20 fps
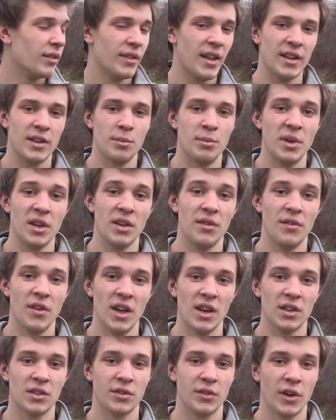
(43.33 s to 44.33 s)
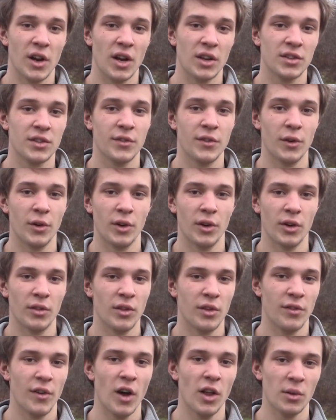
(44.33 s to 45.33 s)
that's a big advantage for us for
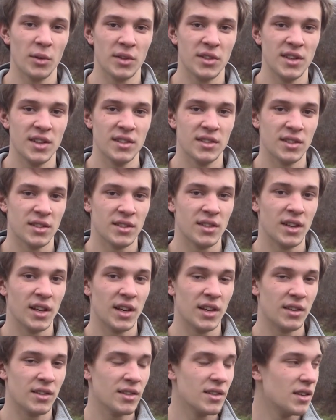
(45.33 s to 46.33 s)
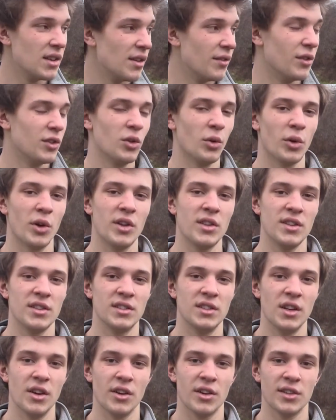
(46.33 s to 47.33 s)
the following seasons, to get an inventory of
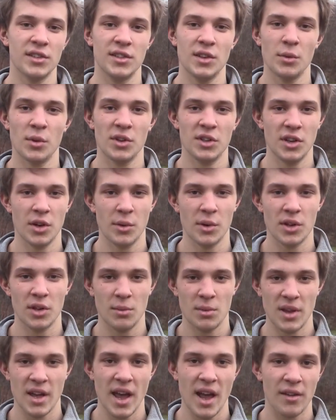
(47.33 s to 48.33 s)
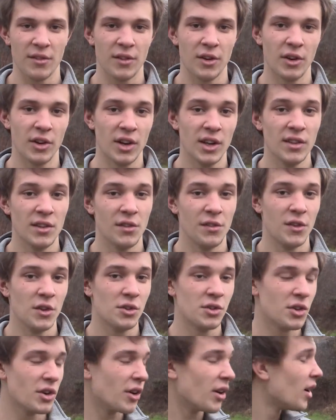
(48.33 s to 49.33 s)
these deer to see what deer we can be after in the
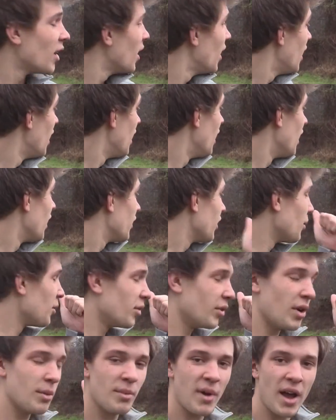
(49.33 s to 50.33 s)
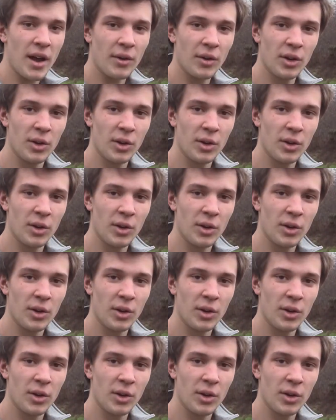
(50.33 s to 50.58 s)
future. So I'm going to run back